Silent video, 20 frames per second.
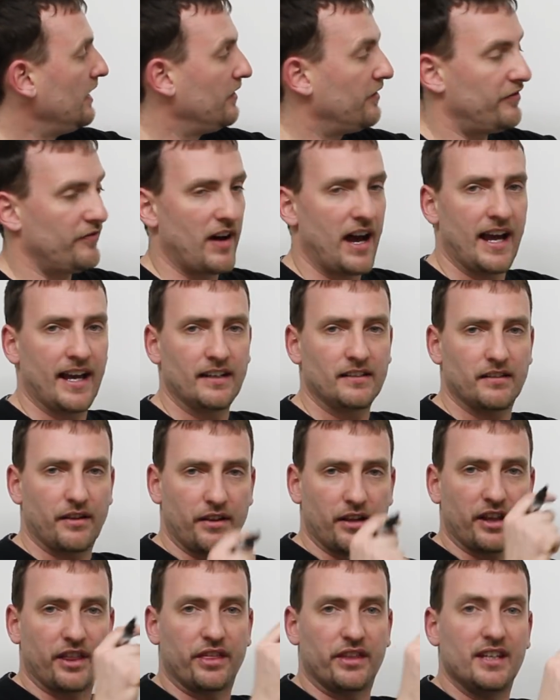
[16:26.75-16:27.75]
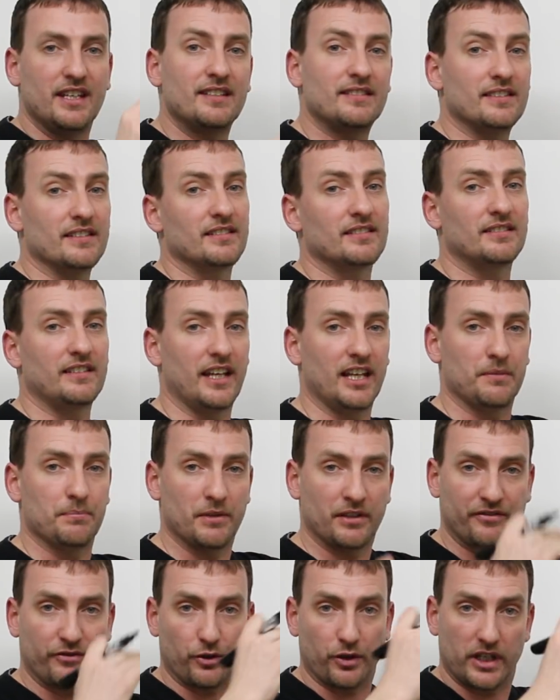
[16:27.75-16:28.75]
Find the thesis
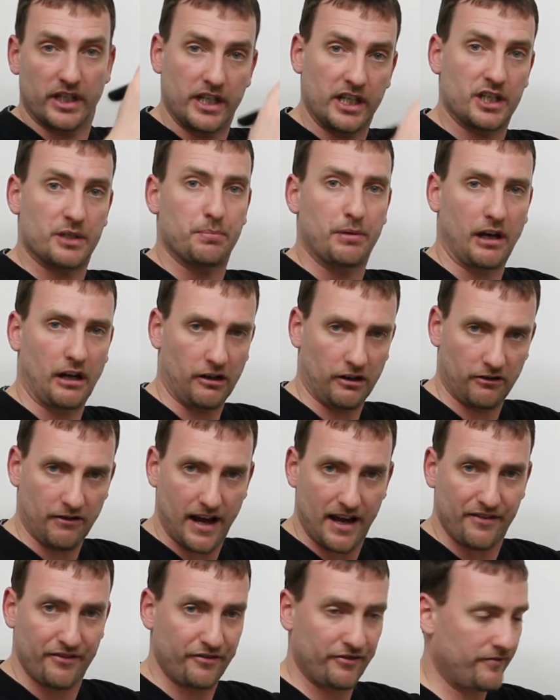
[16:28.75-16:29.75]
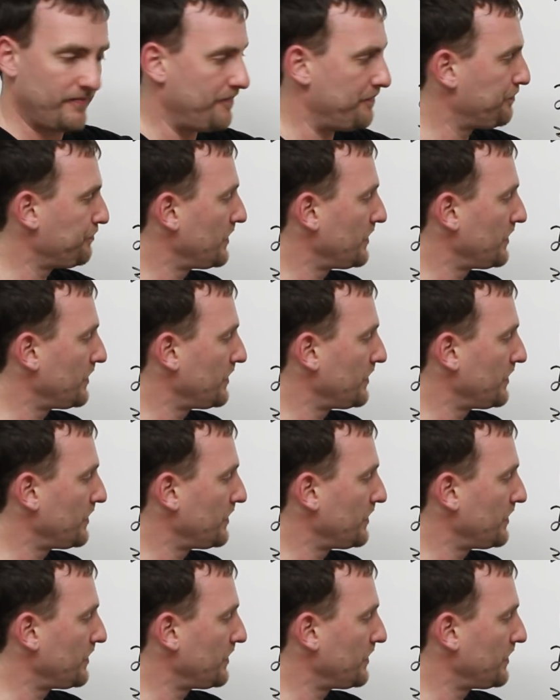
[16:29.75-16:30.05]
statement for each paragraph